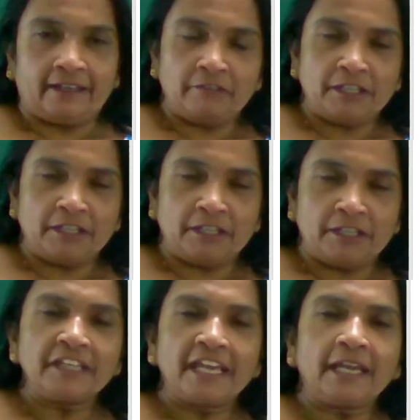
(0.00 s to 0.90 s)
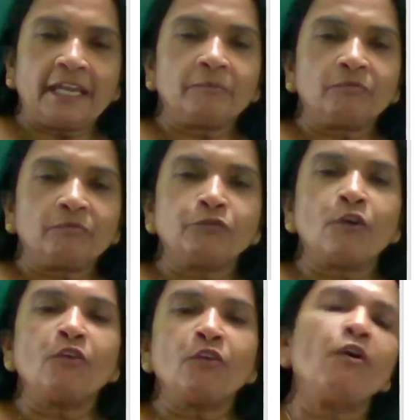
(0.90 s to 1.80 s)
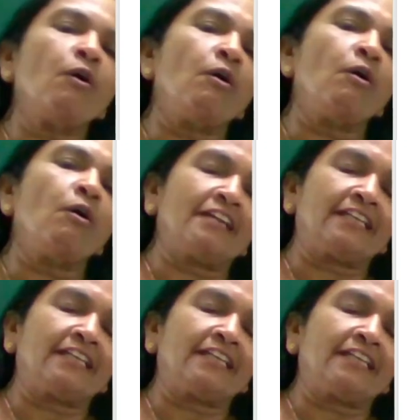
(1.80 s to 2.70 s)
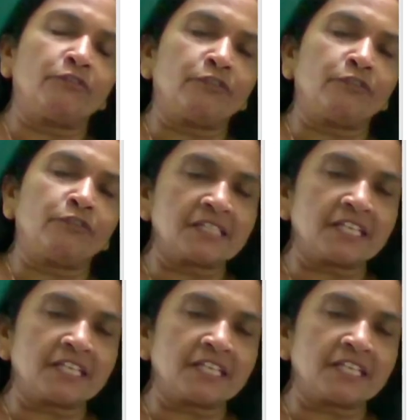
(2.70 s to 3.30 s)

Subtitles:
We put them 4 forms. What are the 4 forms